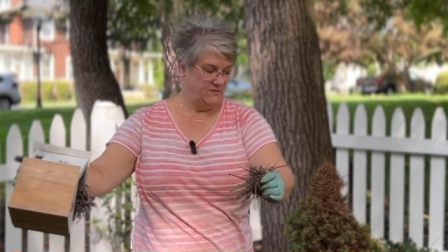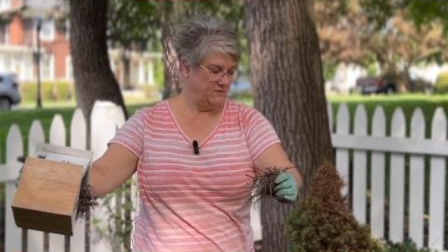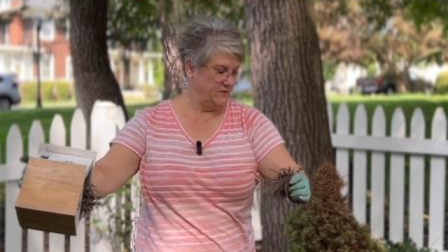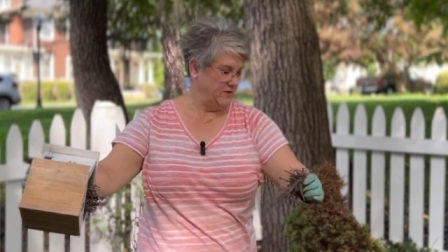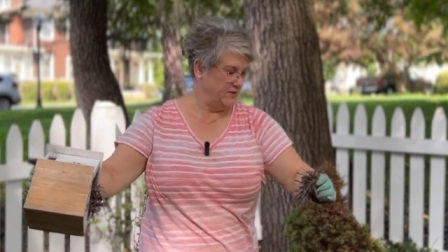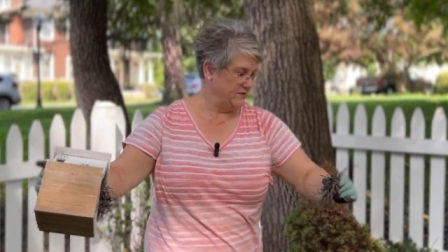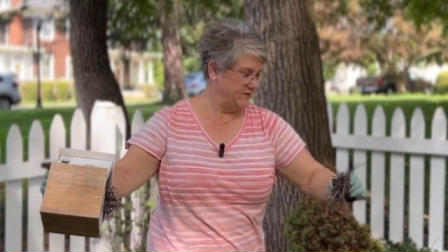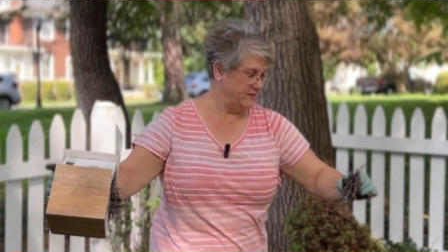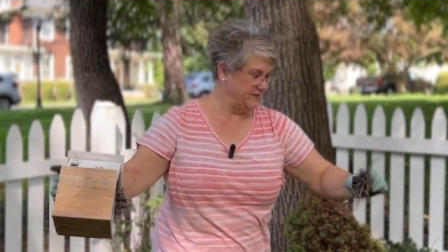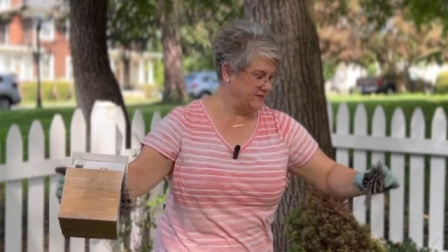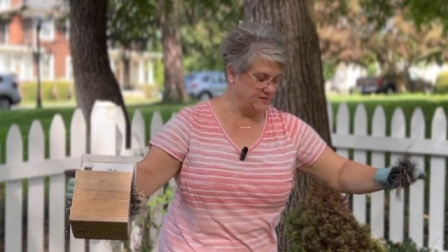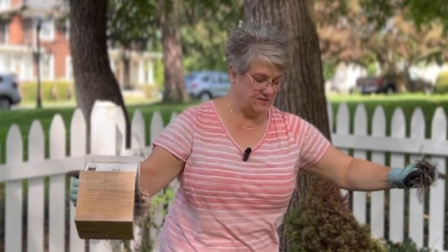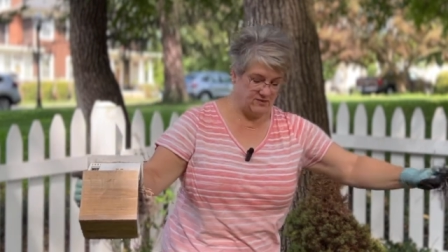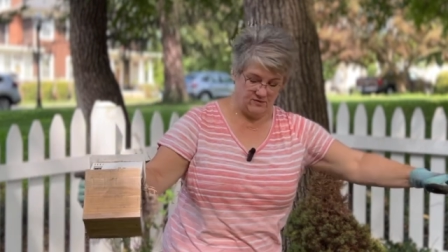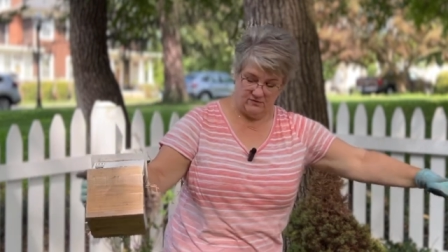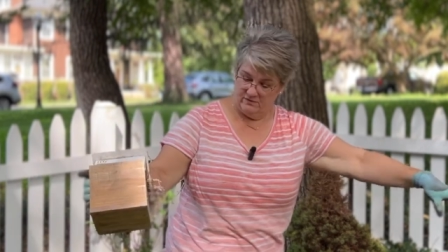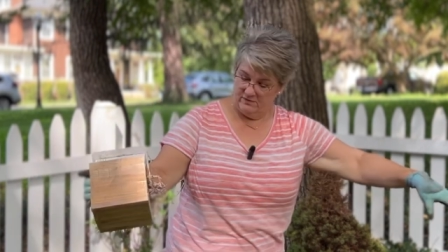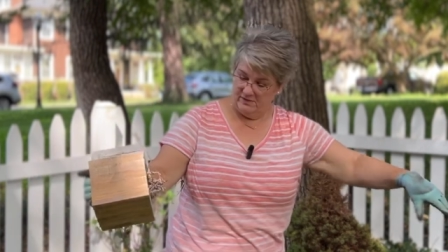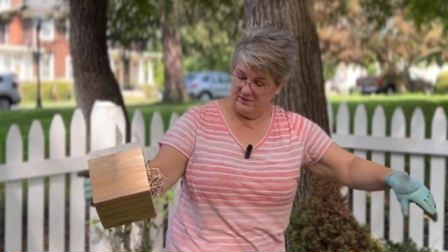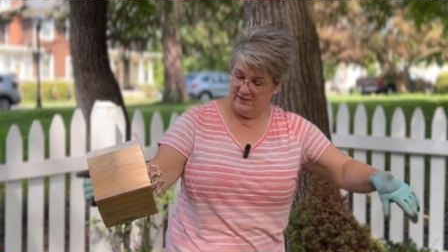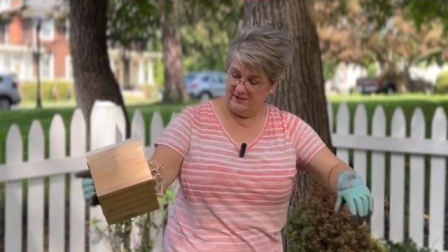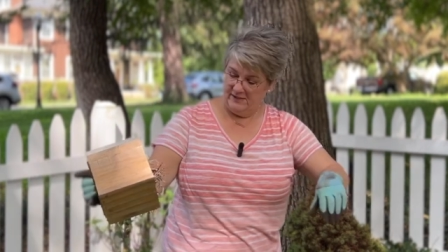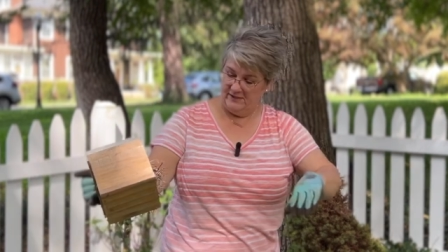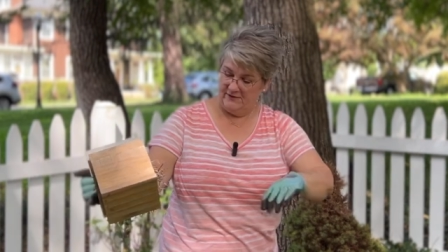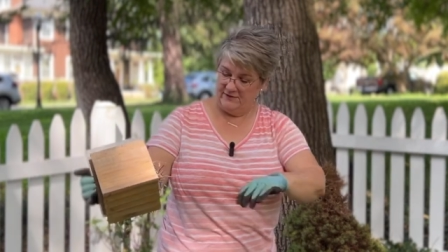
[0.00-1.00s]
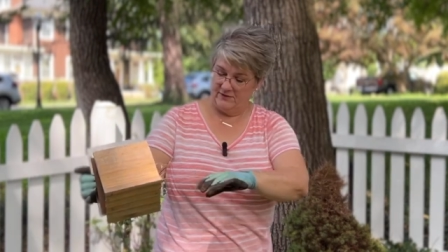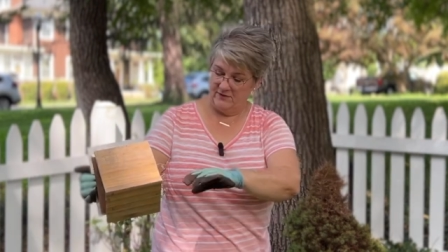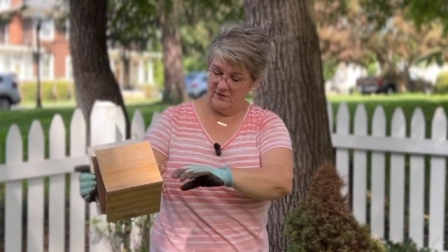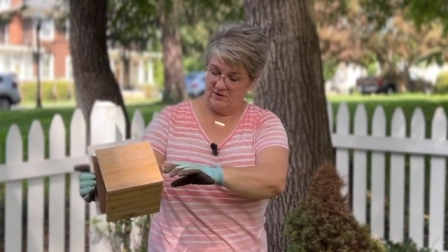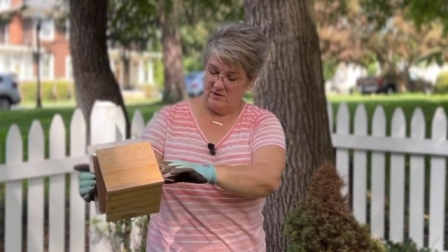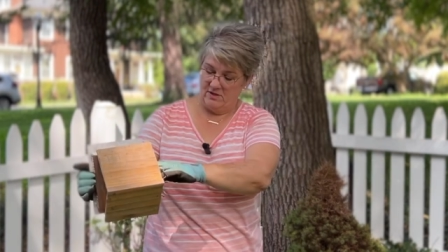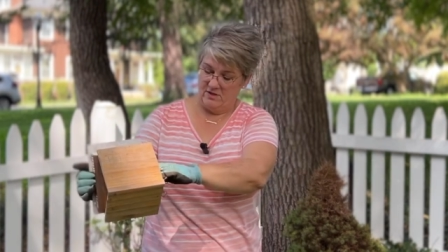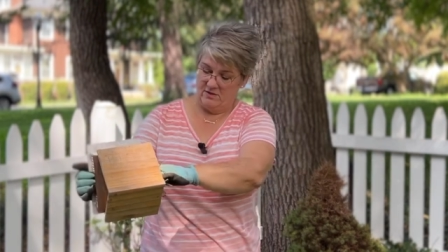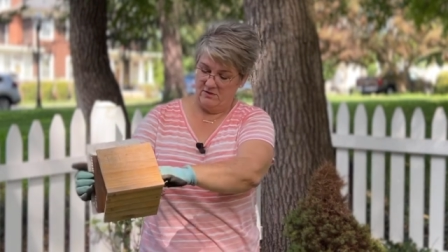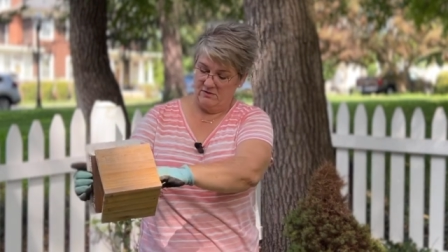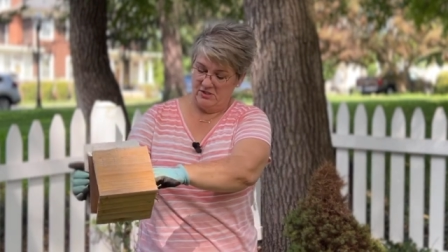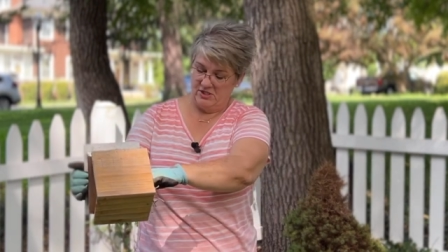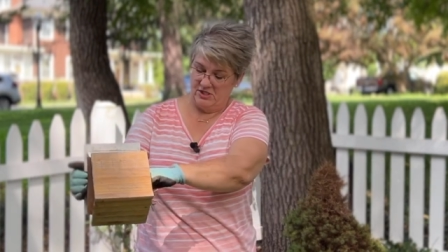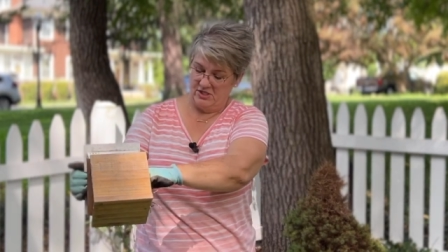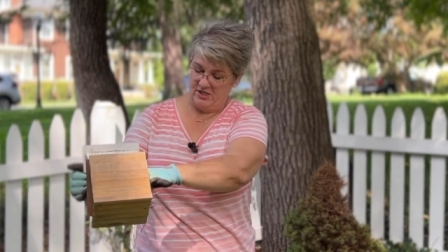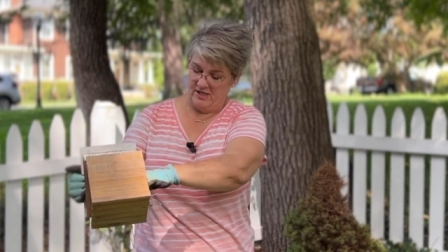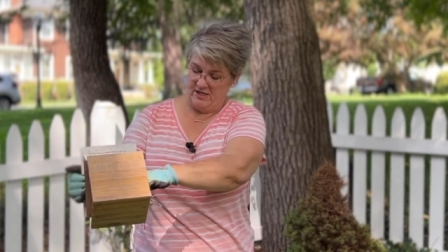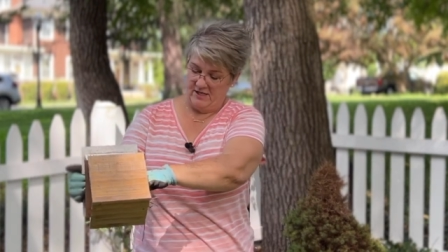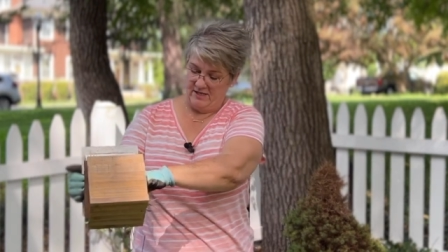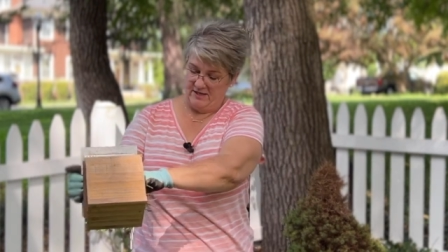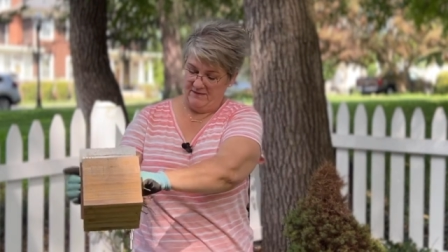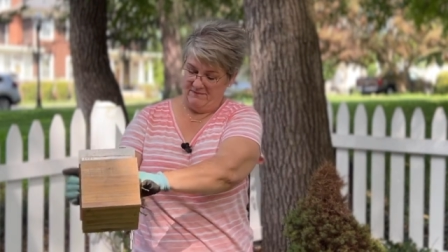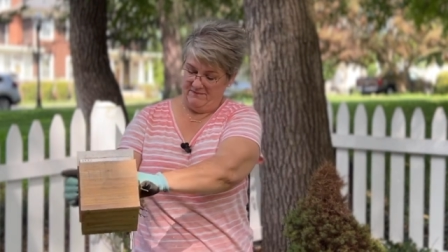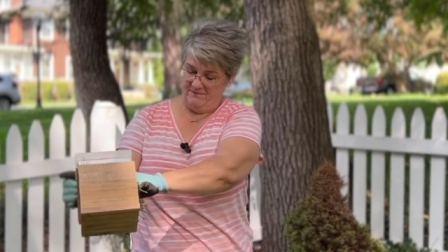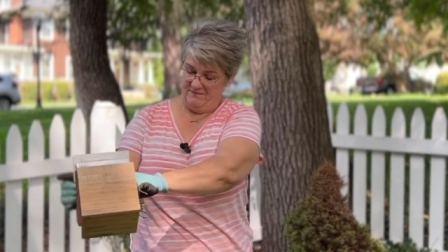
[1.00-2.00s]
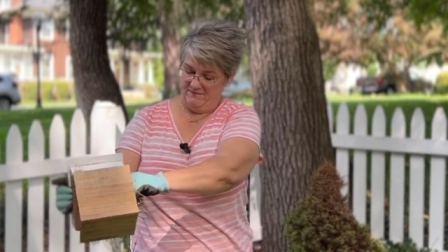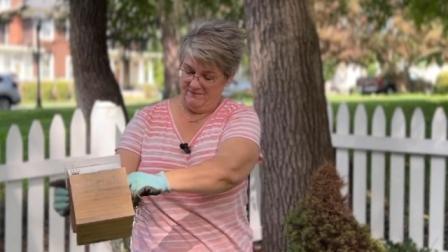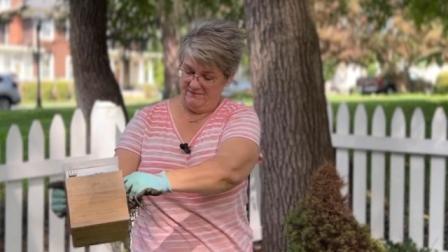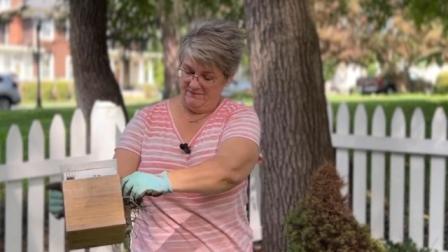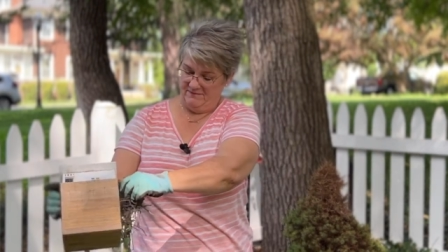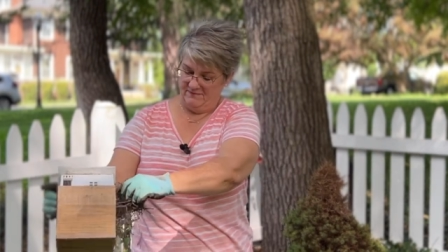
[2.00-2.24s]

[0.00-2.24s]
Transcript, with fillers: Wow, they did a really thorough job.